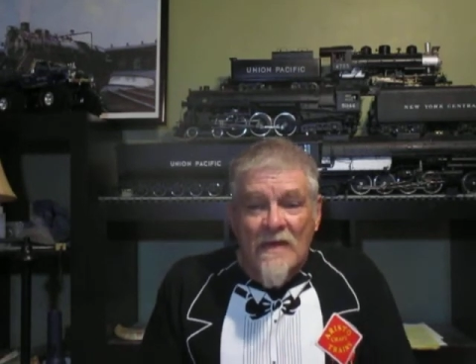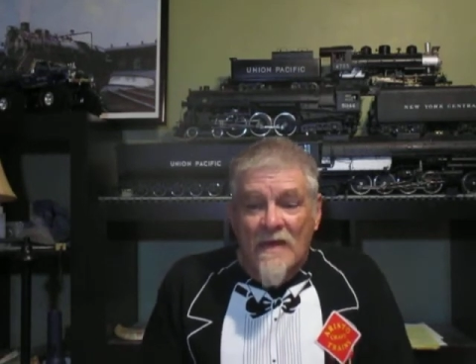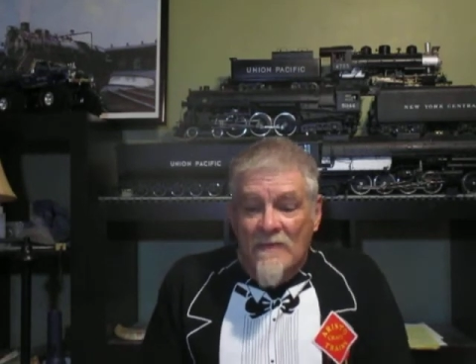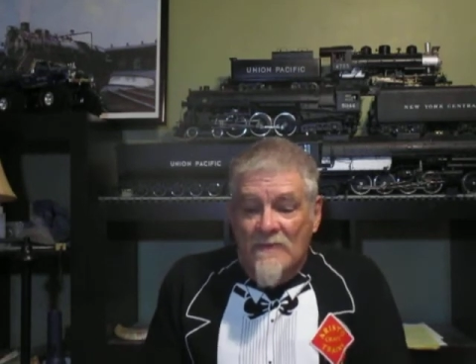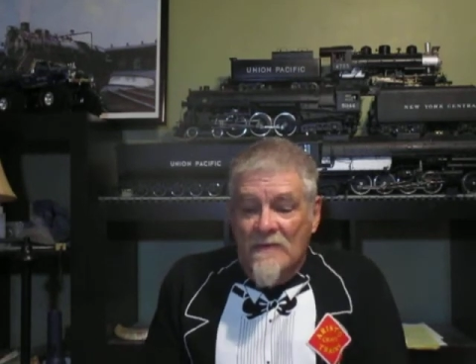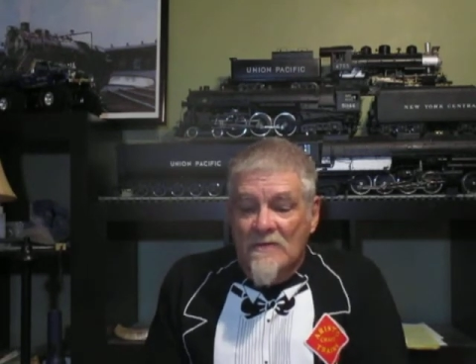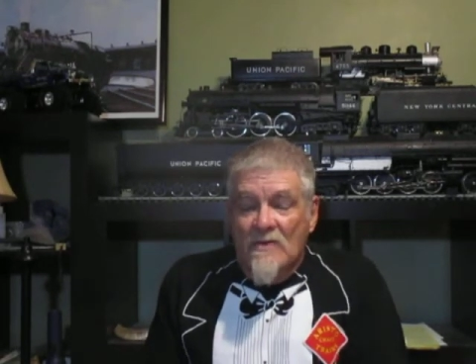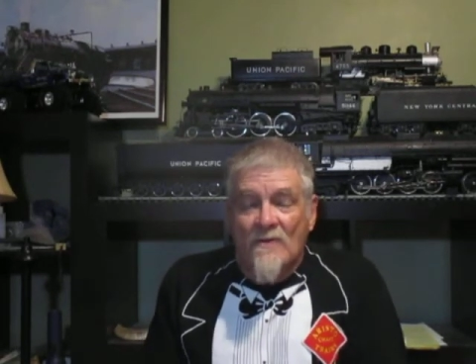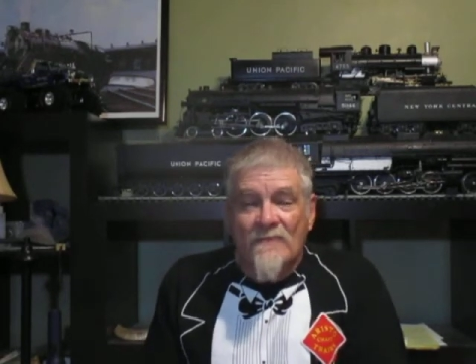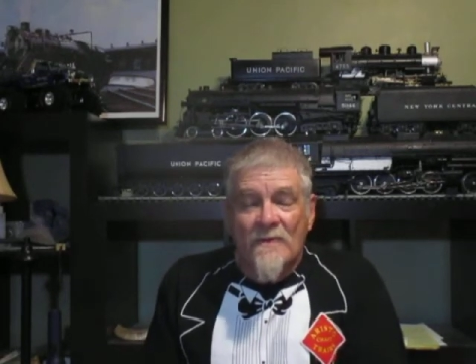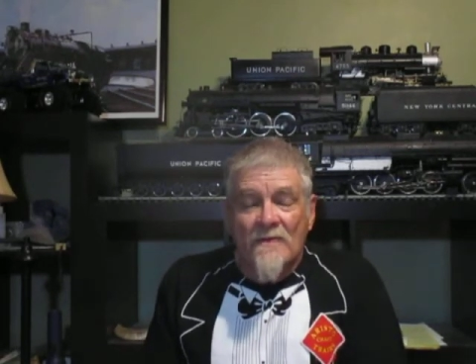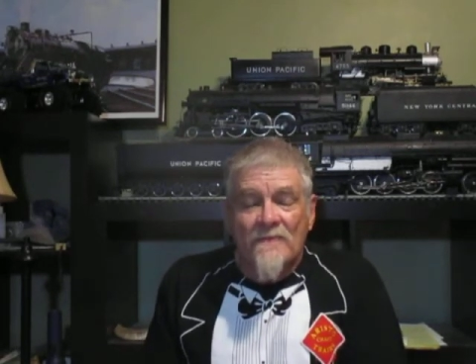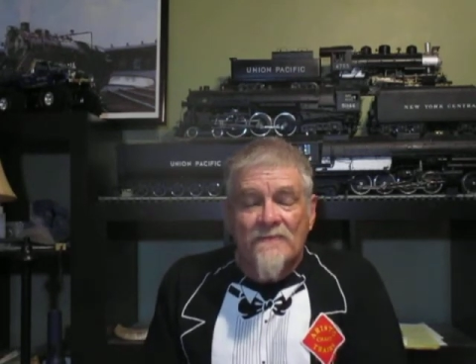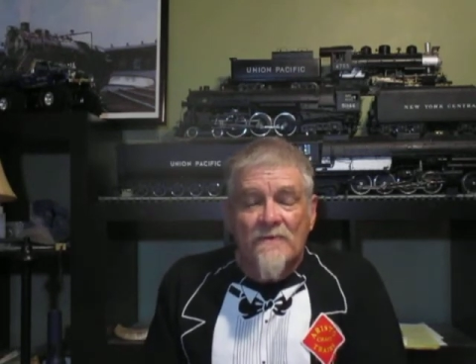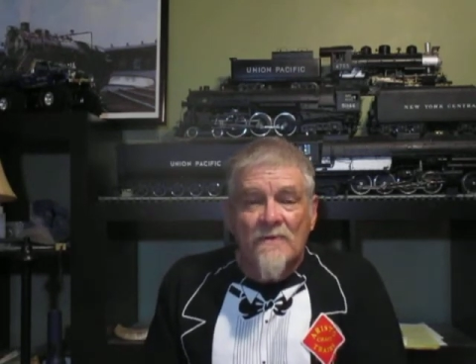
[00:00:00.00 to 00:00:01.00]
And then he goes
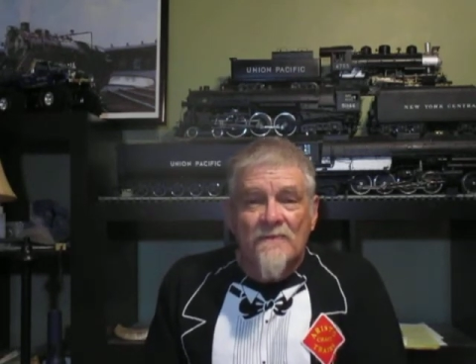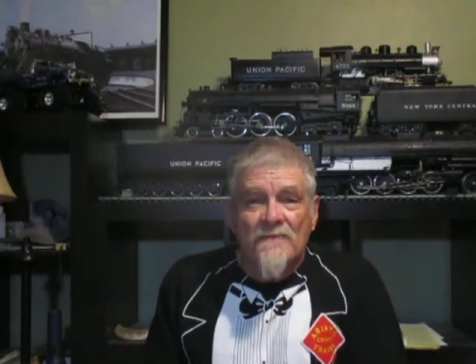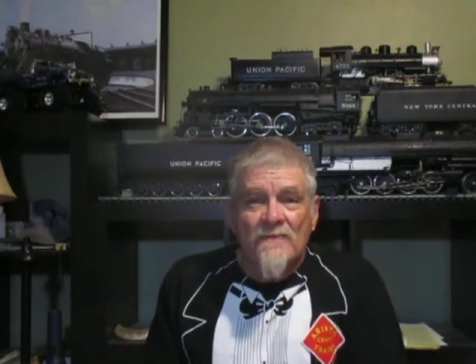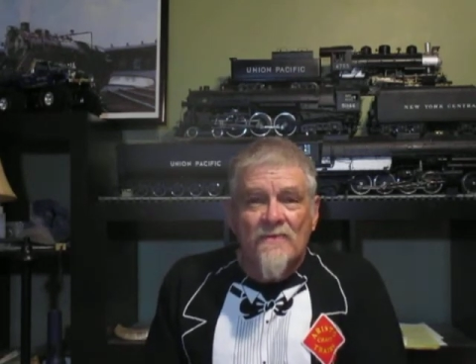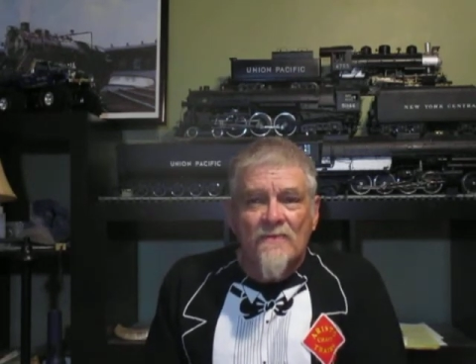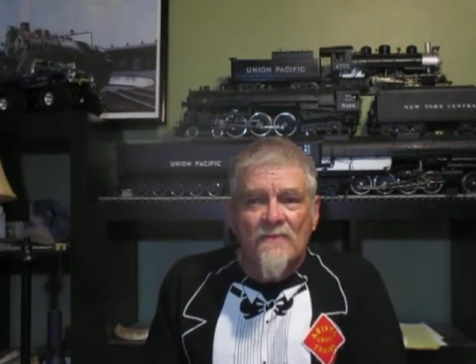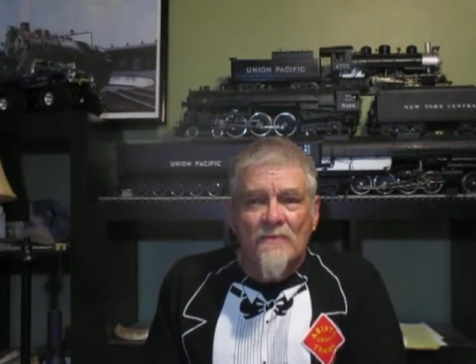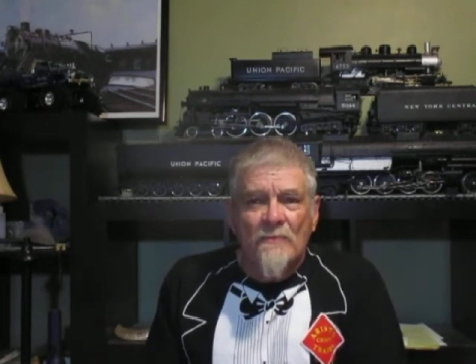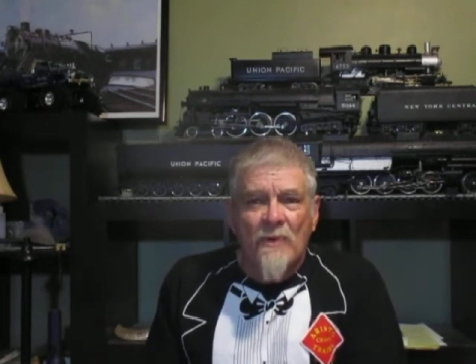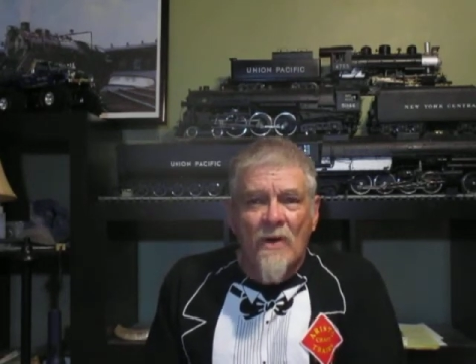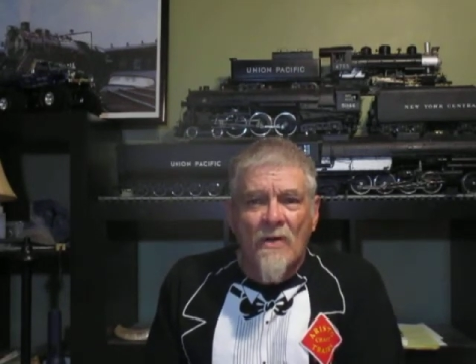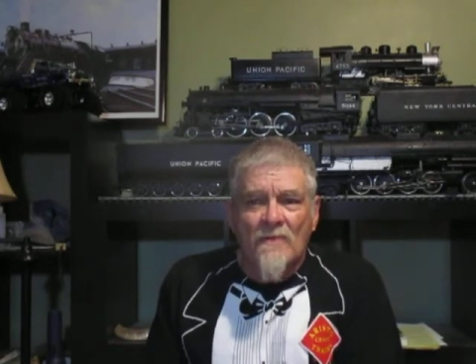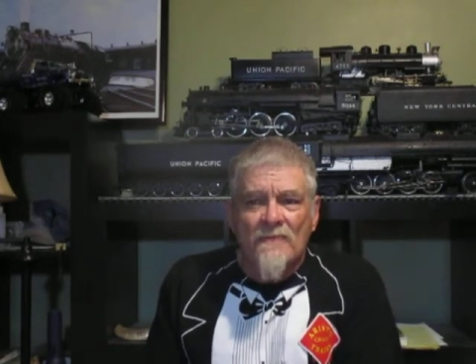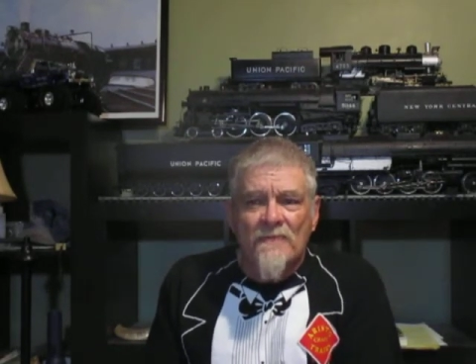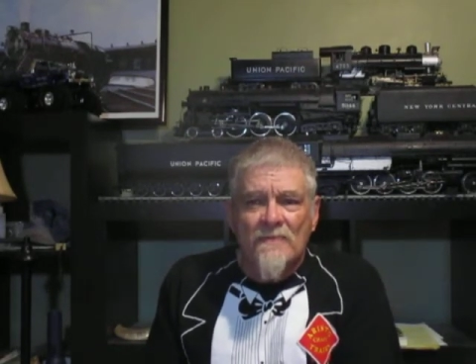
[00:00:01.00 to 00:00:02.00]
on starts using
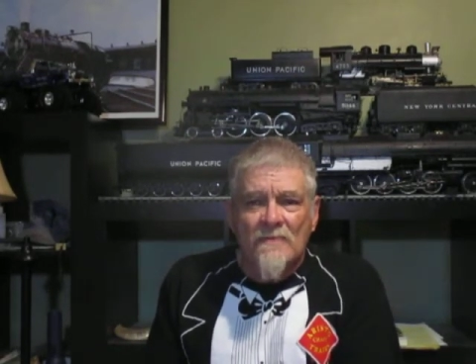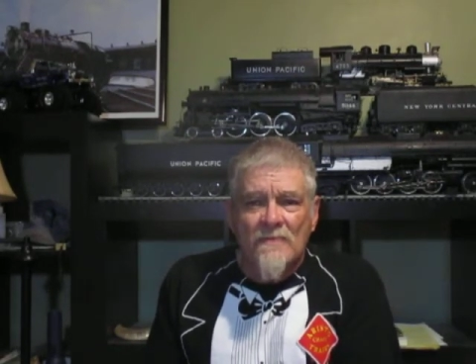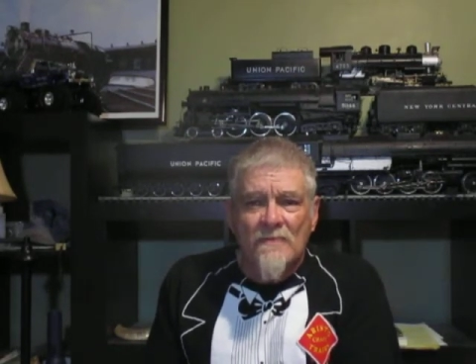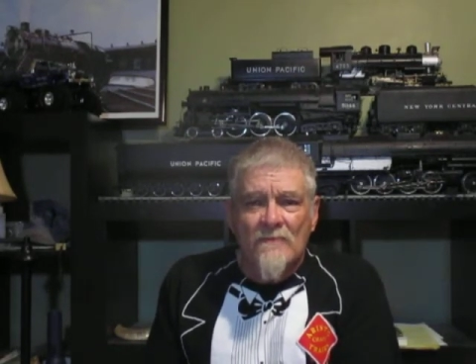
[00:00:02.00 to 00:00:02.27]
Paul's